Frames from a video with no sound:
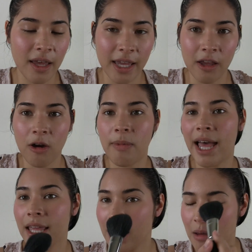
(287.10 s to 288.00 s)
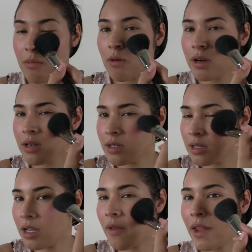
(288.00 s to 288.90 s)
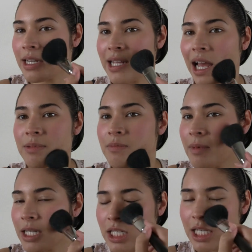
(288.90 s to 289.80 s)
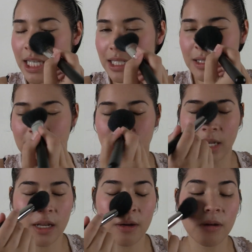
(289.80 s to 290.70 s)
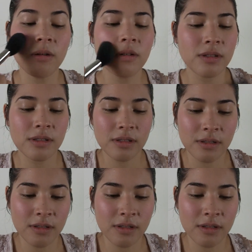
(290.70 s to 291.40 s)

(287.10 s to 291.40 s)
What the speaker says: I can go back and get more. And then I tap some of my cheeks, my nose,